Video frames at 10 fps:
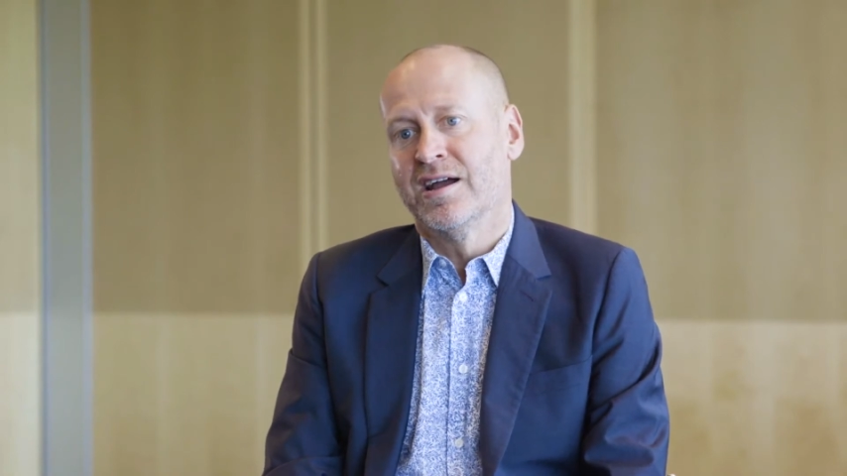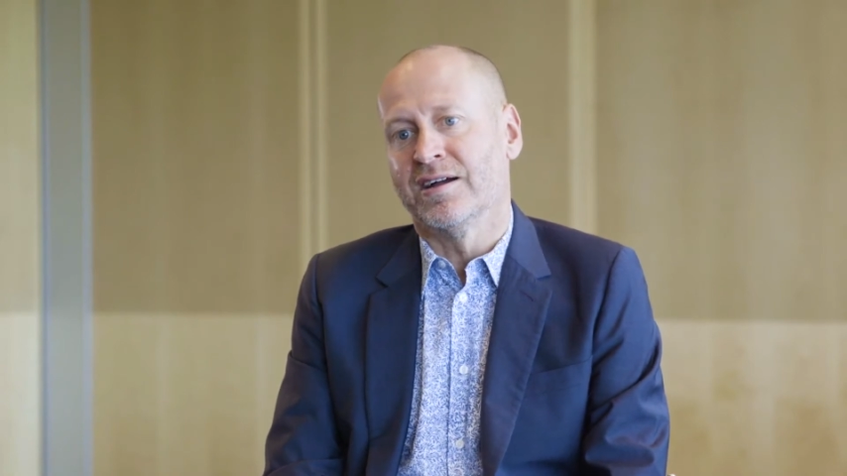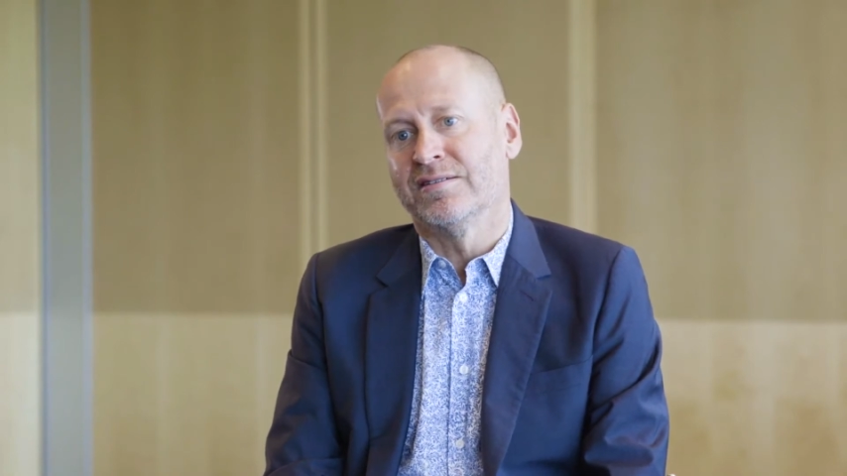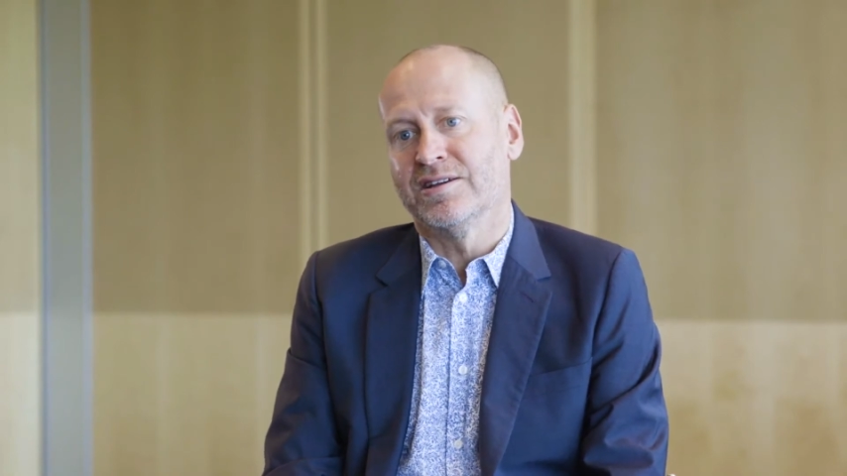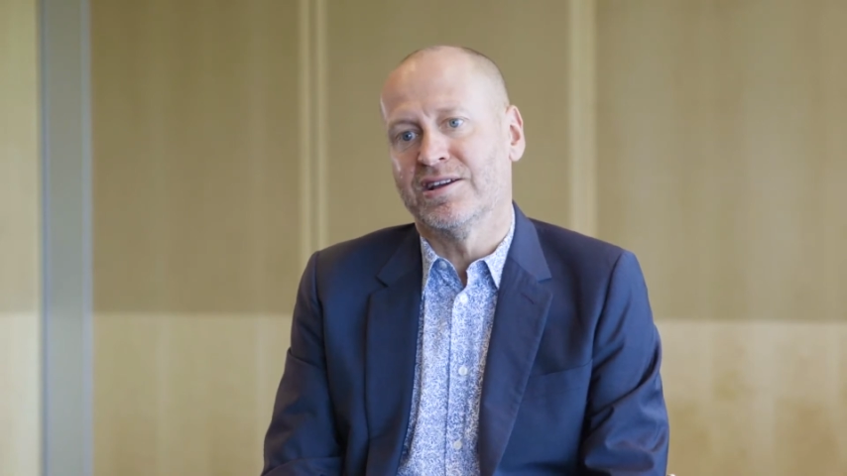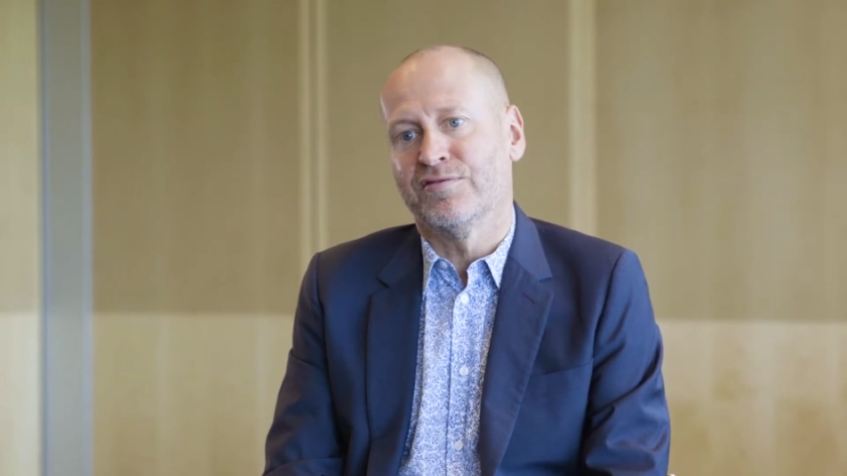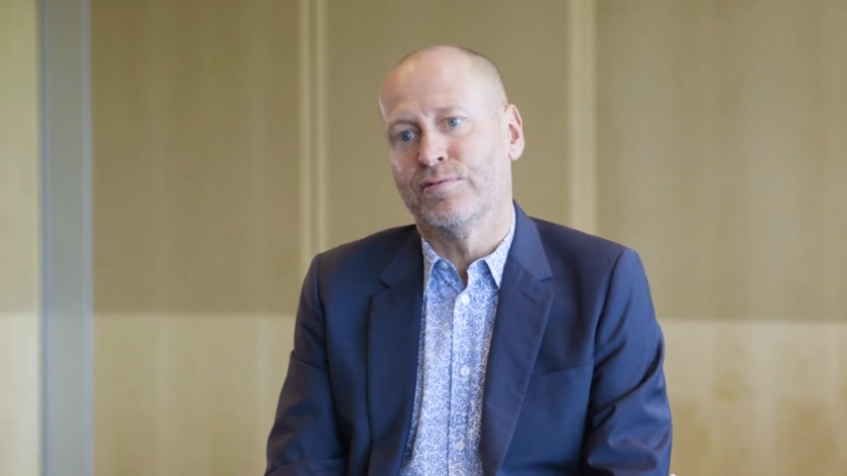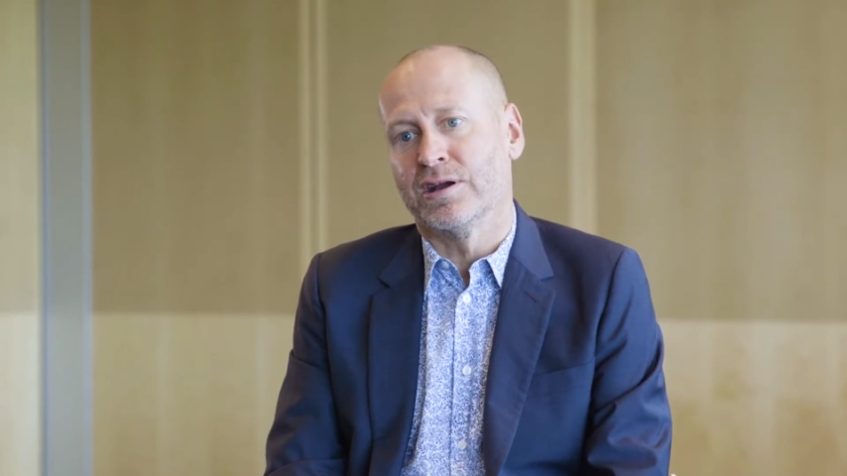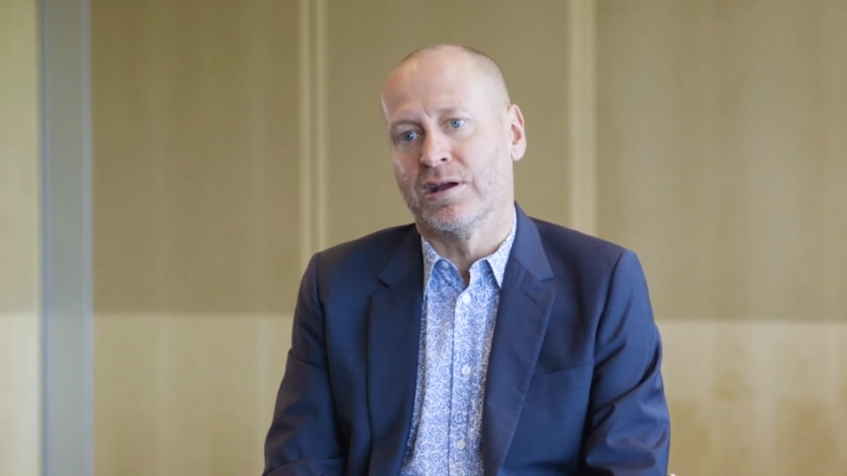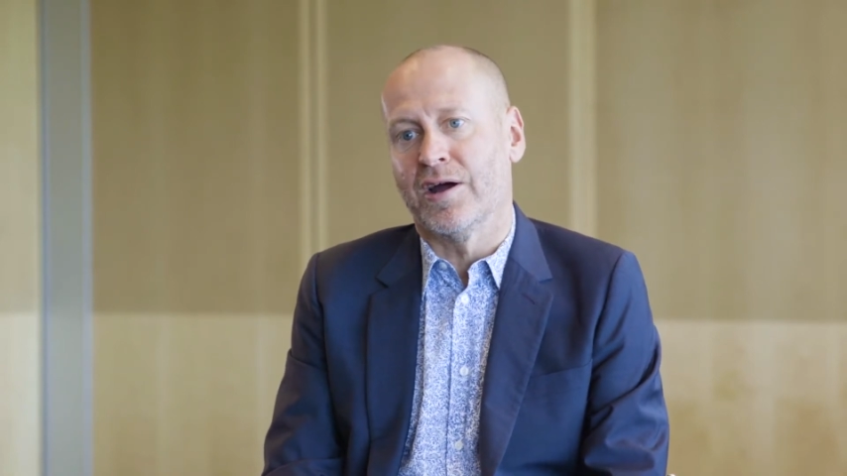I think if
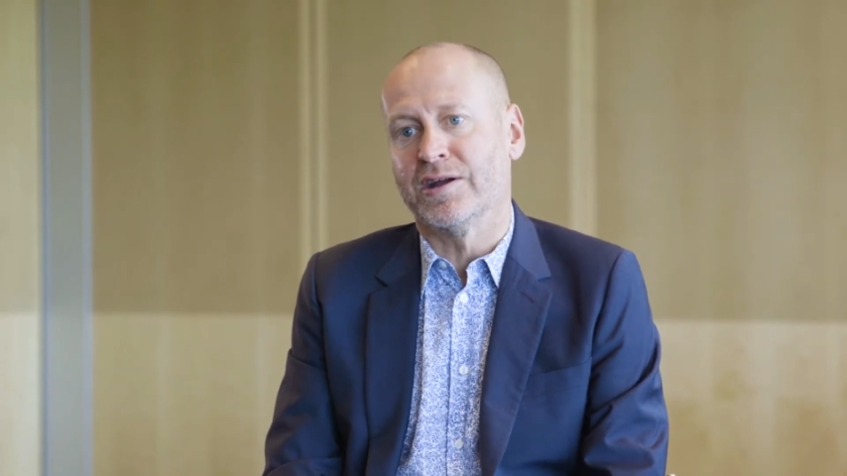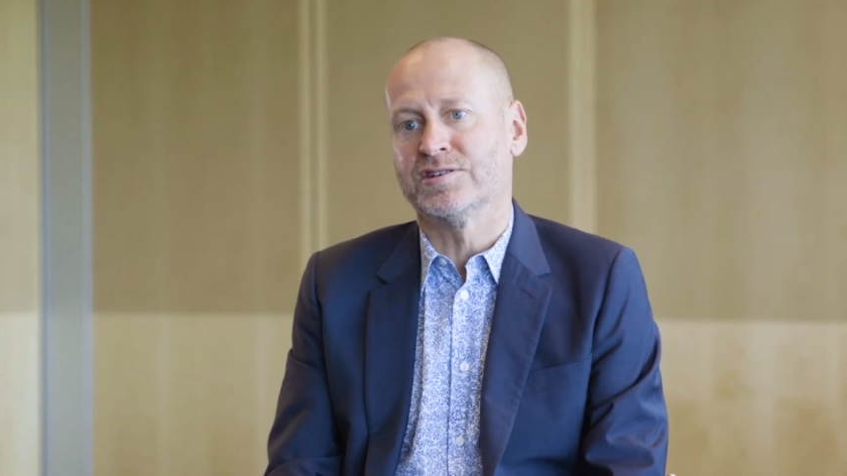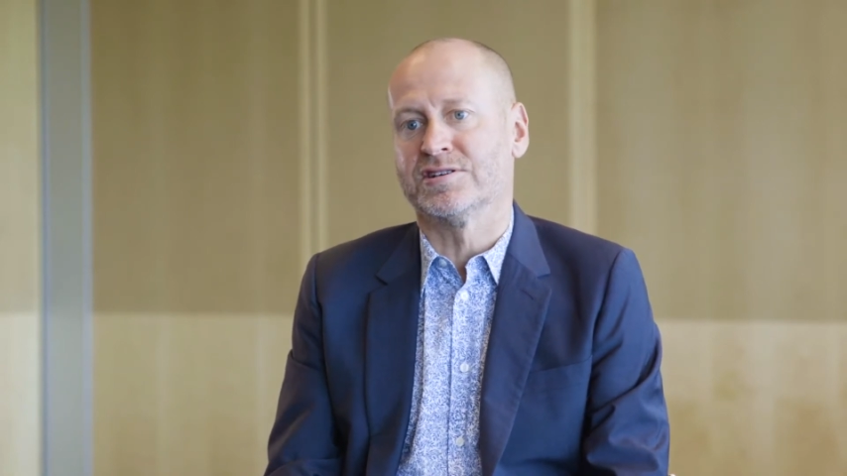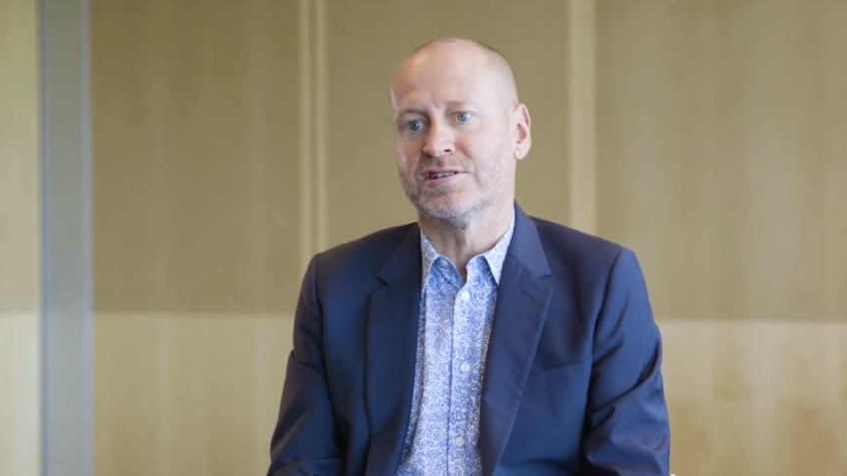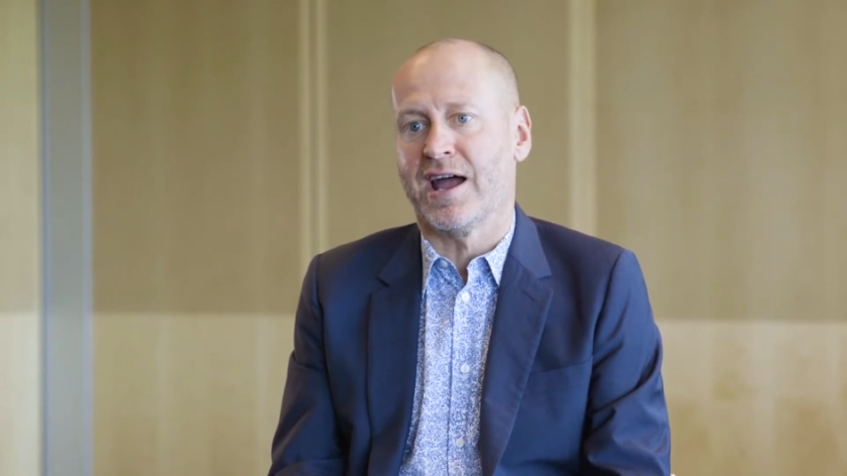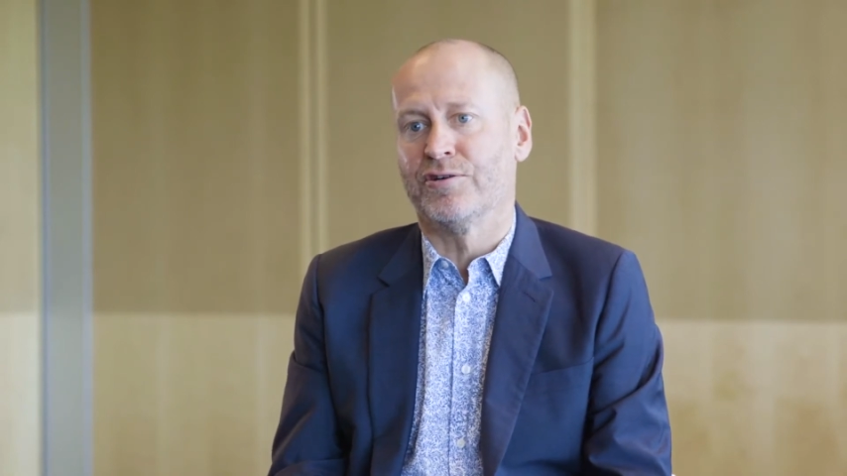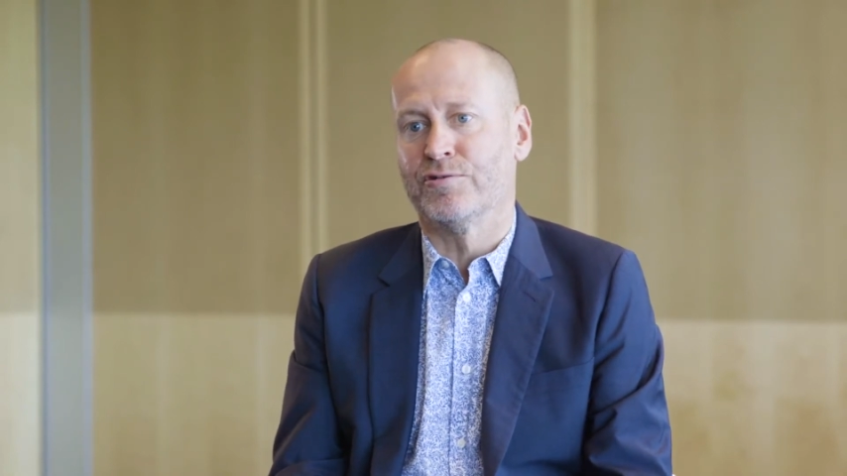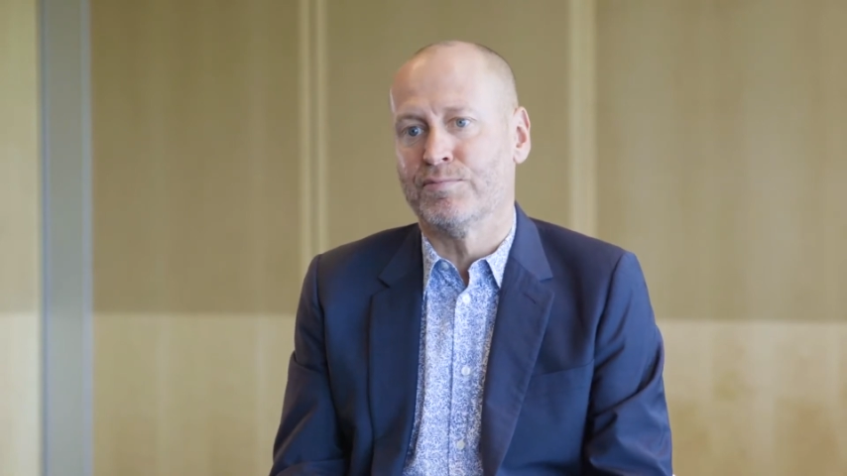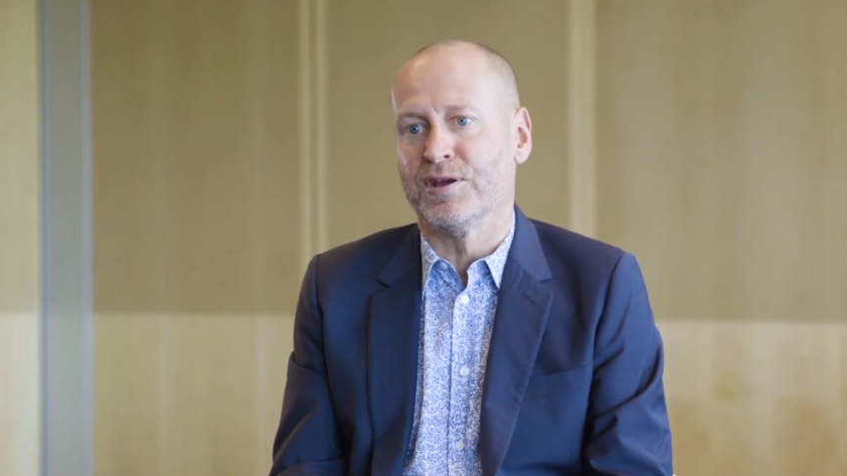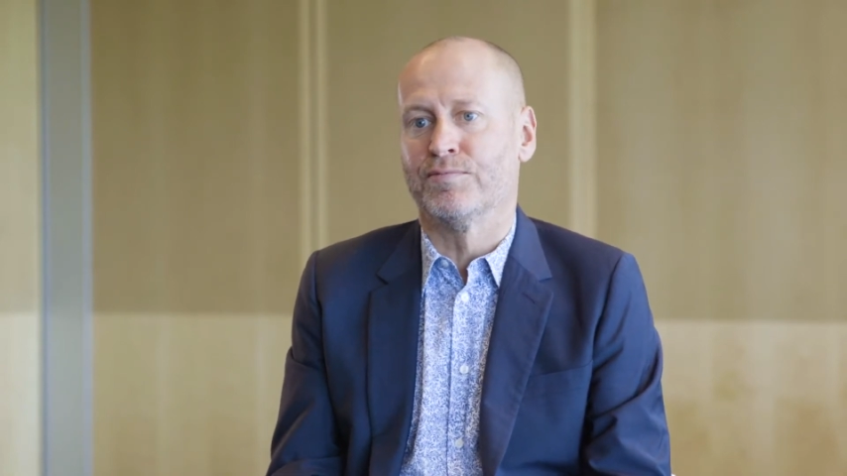we're going to
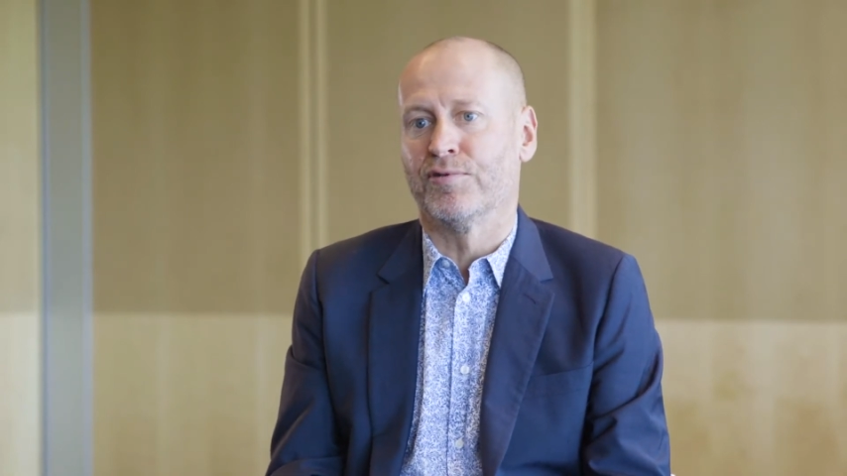tackle big